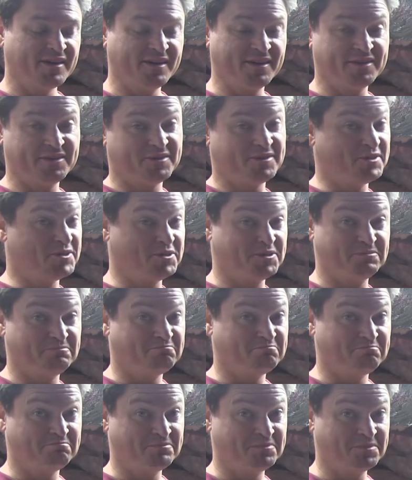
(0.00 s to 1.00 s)
into
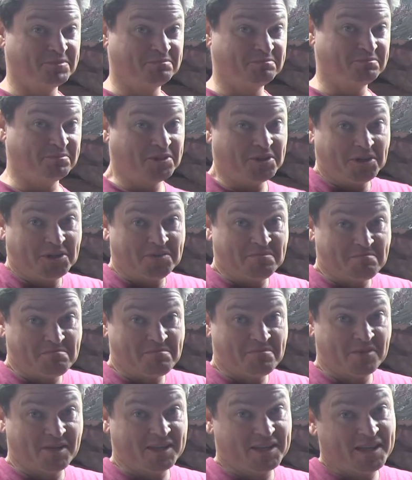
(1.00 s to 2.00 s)

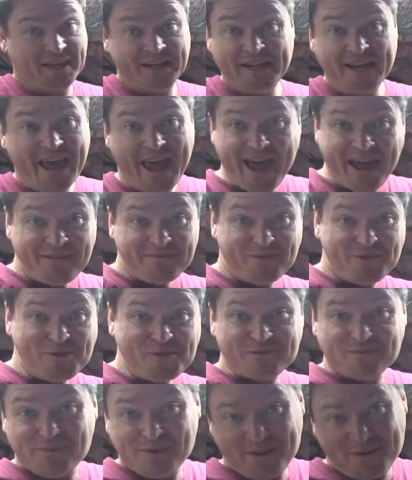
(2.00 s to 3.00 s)
a 10.5
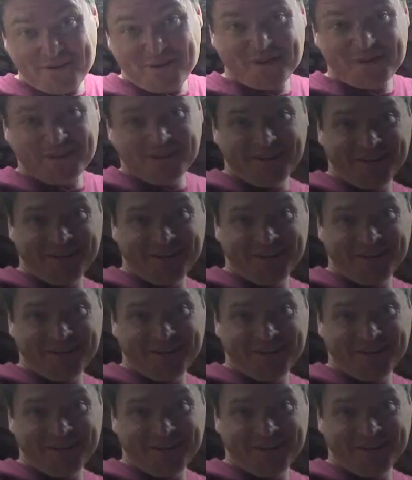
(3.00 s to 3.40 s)
horsepower.